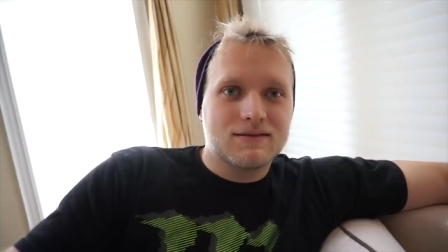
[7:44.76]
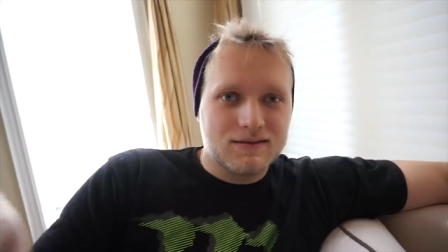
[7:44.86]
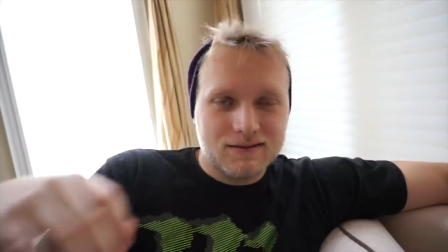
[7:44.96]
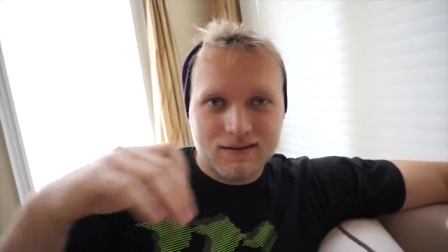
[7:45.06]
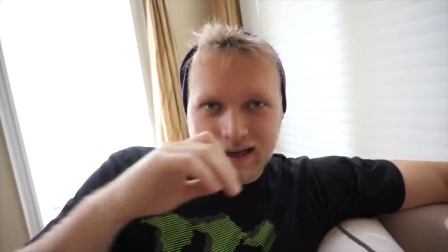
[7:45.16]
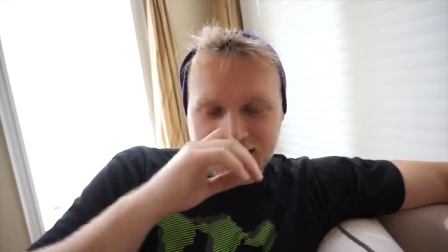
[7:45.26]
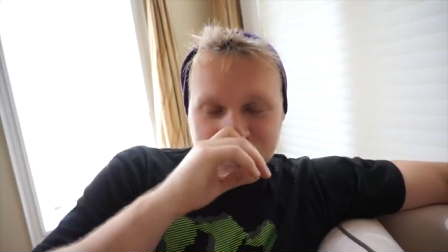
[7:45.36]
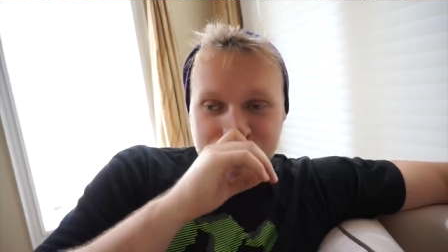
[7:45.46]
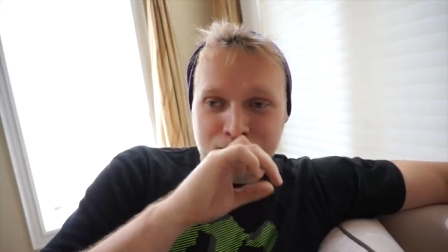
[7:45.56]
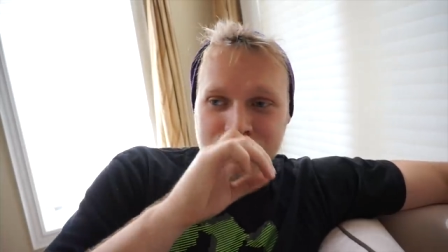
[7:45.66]
Yeah. And
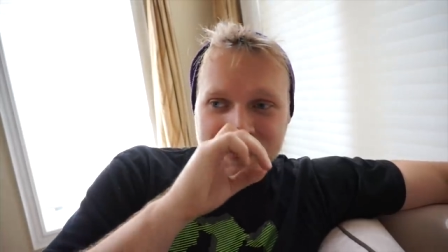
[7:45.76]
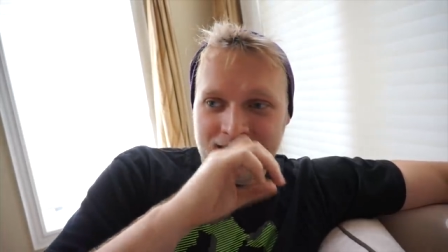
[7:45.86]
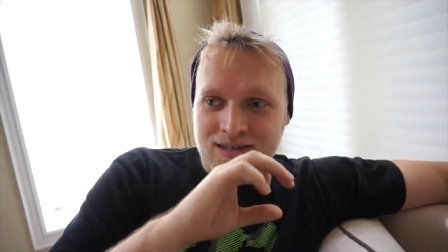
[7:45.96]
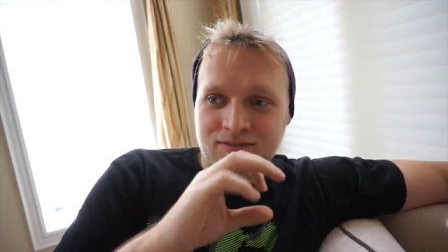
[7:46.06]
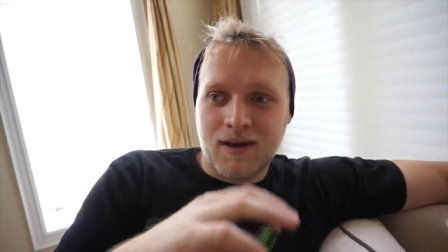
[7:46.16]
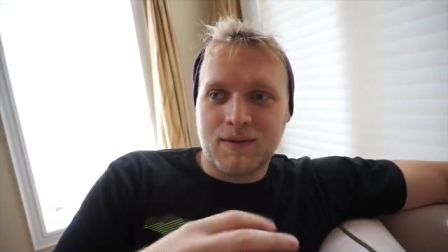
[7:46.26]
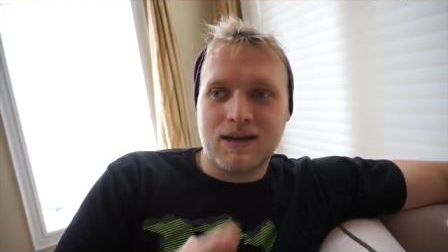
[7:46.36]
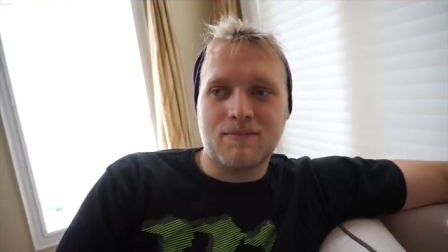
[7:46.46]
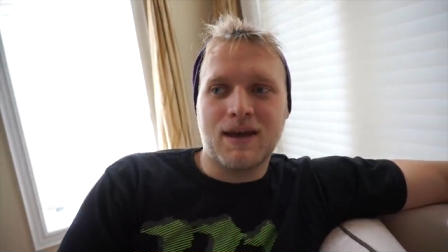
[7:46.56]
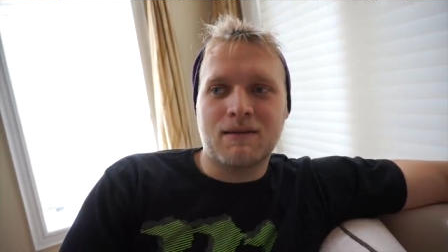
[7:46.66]
there was a percentage of how
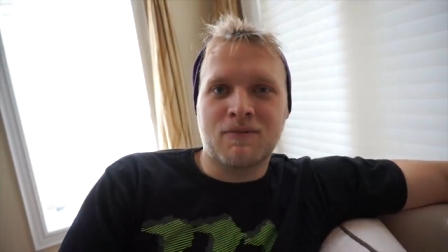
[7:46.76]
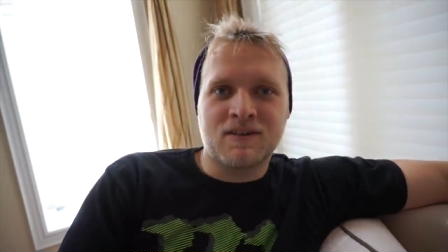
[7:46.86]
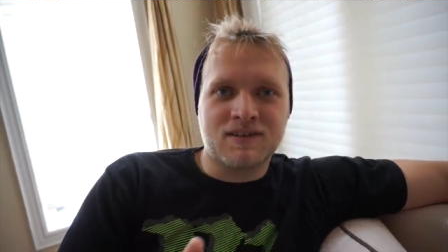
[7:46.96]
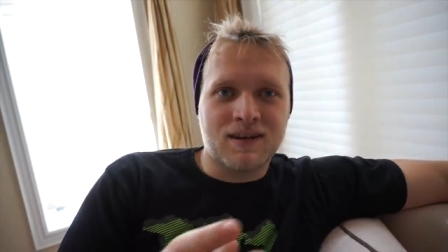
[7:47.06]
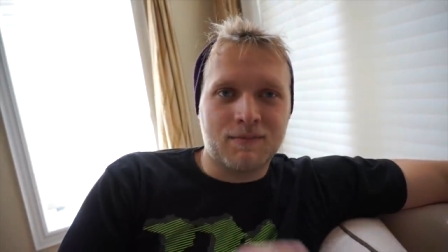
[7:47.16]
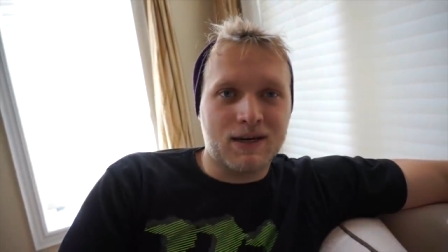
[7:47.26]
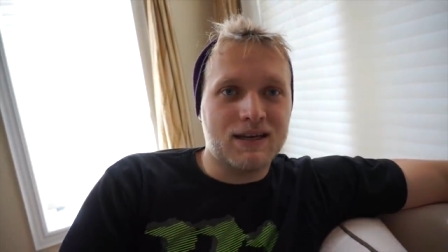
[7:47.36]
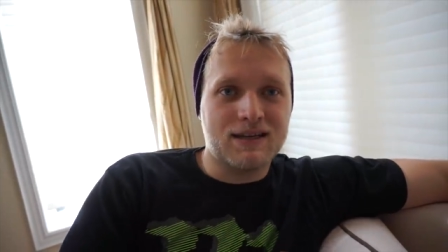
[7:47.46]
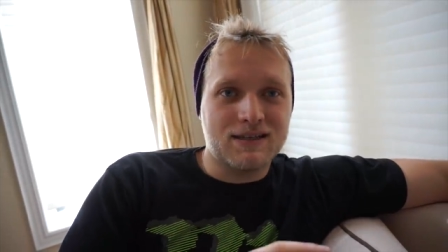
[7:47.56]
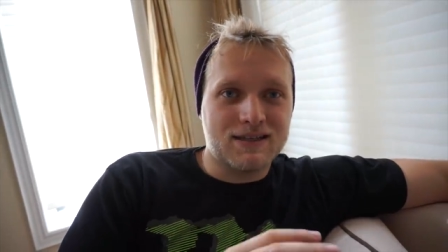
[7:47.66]
many he made versus how
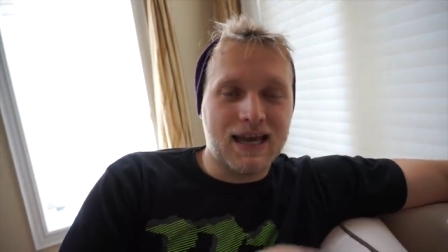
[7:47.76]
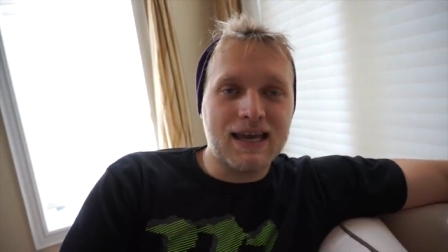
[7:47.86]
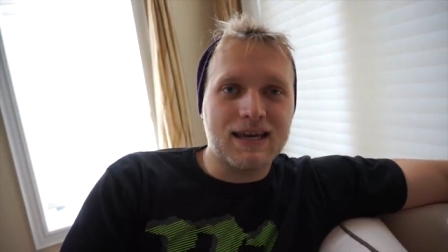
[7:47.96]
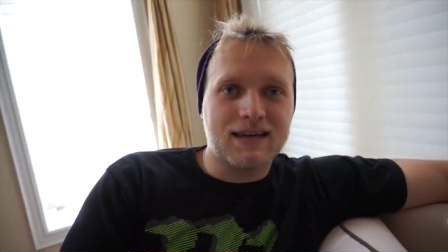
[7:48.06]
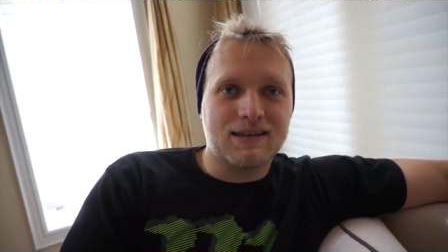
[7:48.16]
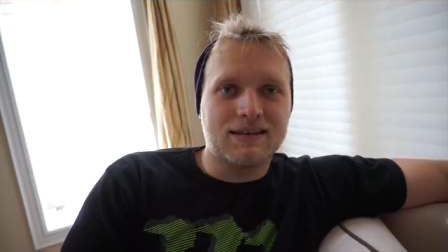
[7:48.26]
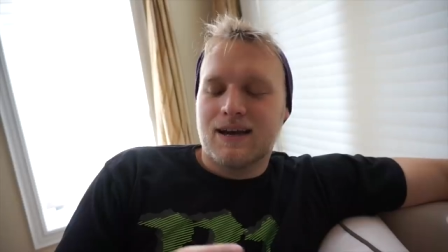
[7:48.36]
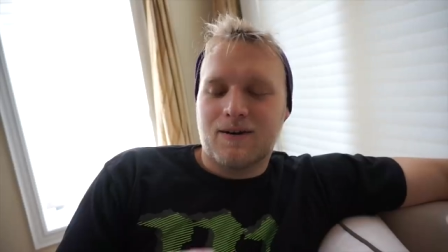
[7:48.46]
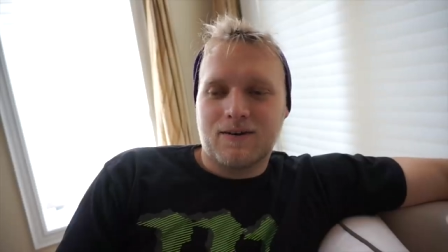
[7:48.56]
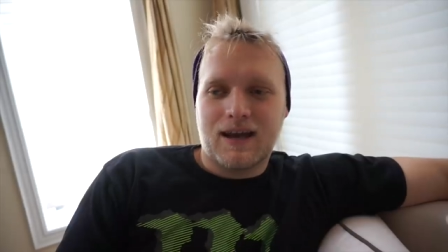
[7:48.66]
many he's taken,
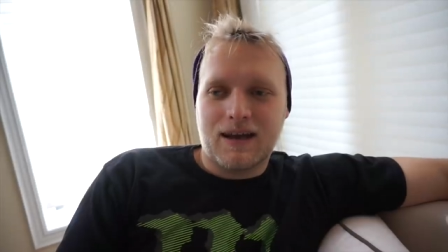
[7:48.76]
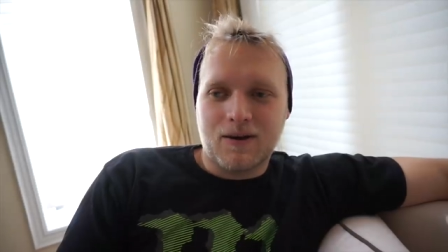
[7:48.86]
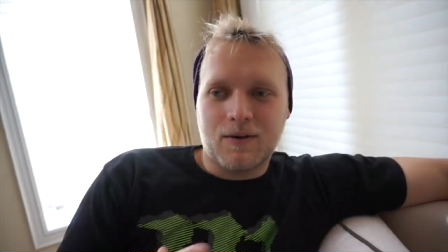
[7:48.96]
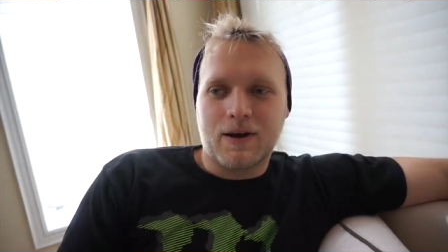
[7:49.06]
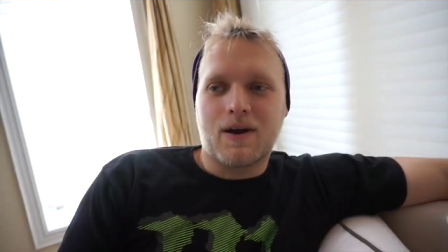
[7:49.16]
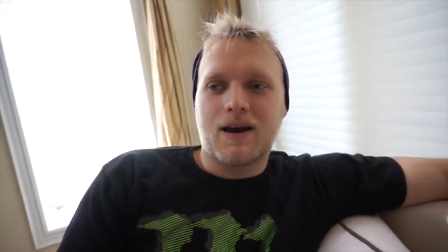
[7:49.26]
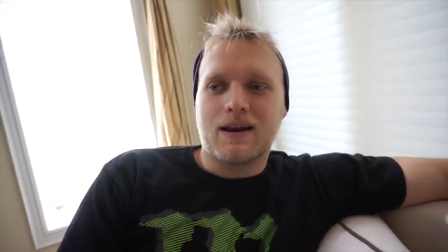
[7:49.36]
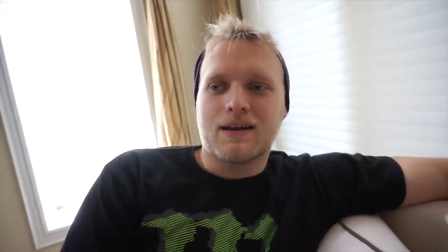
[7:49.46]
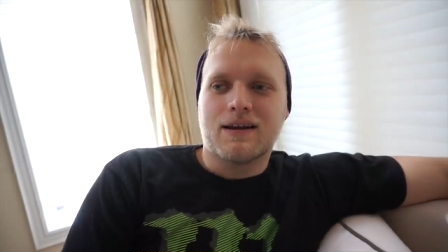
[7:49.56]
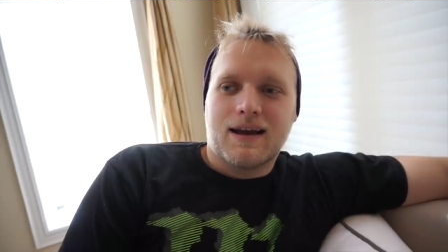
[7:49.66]
and all that going on.